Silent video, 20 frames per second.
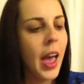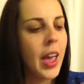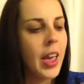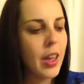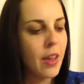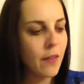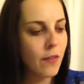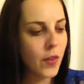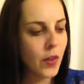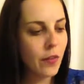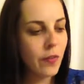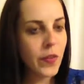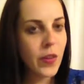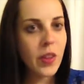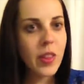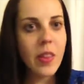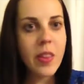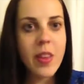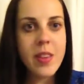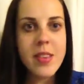If you feel
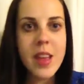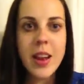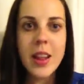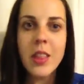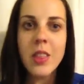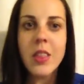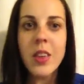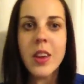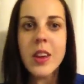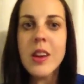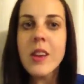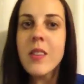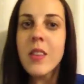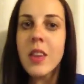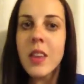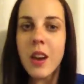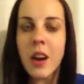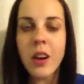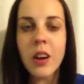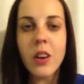that there's anything in the
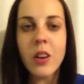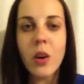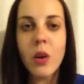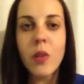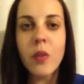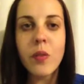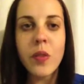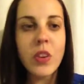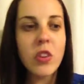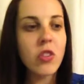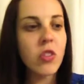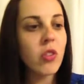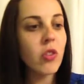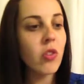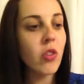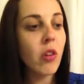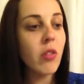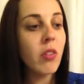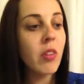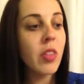young adult fiction
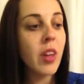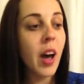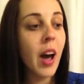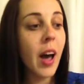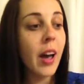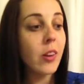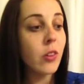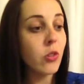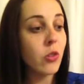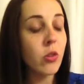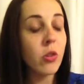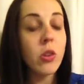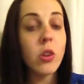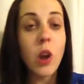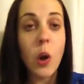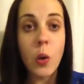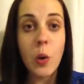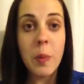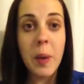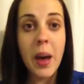genre that I should
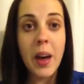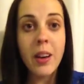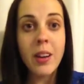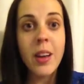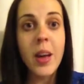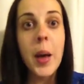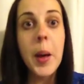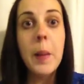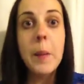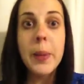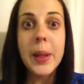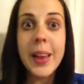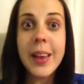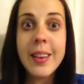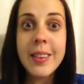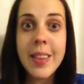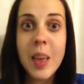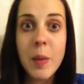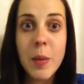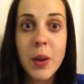know about,
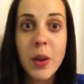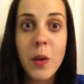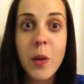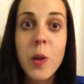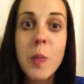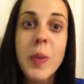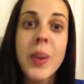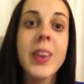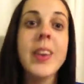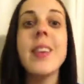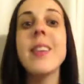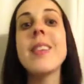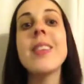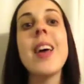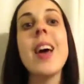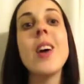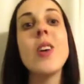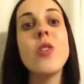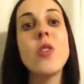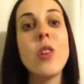please let me know, because
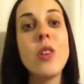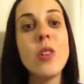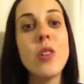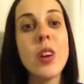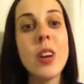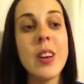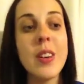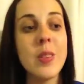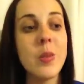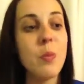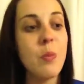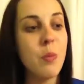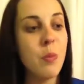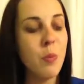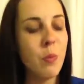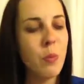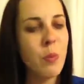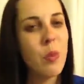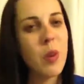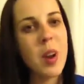that genre is
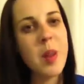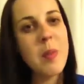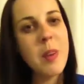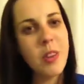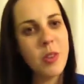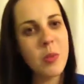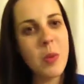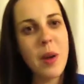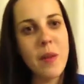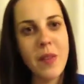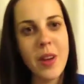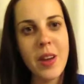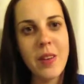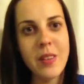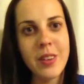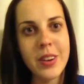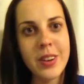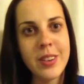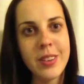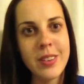pretty much my
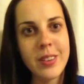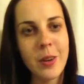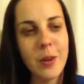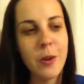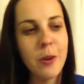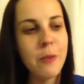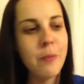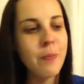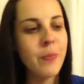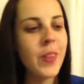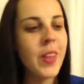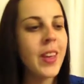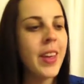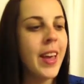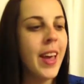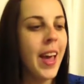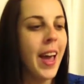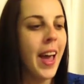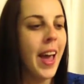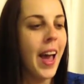favorite. So
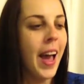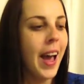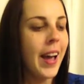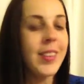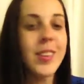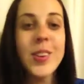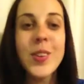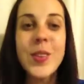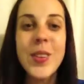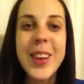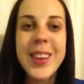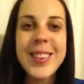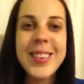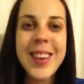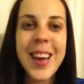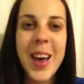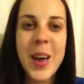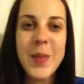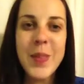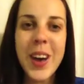until next
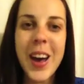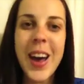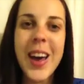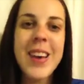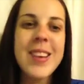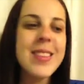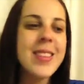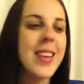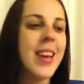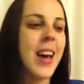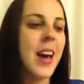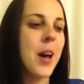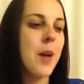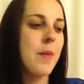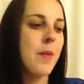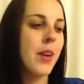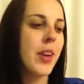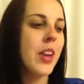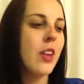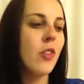time, guys,
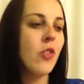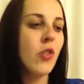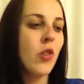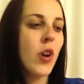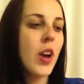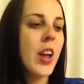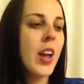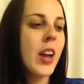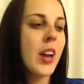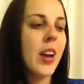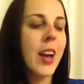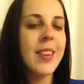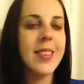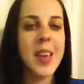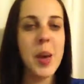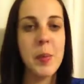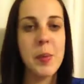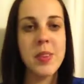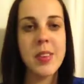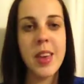enjoy a nice
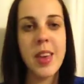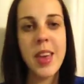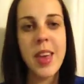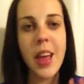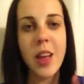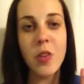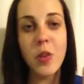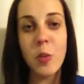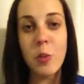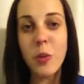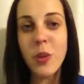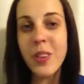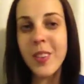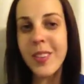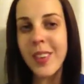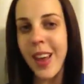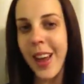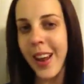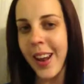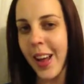cup of tea and your
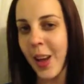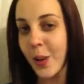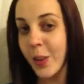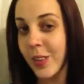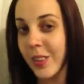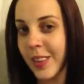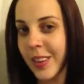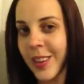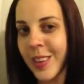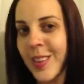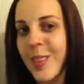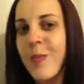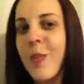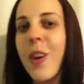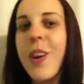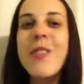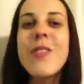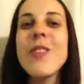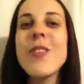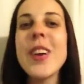books, and I will see you
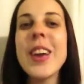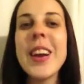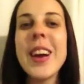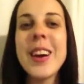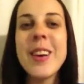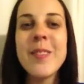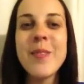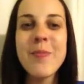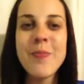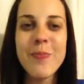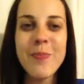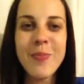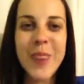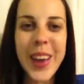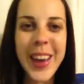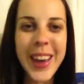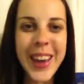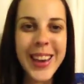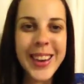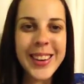tomorrow for VEDA.
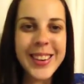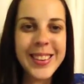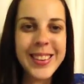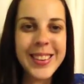Bye!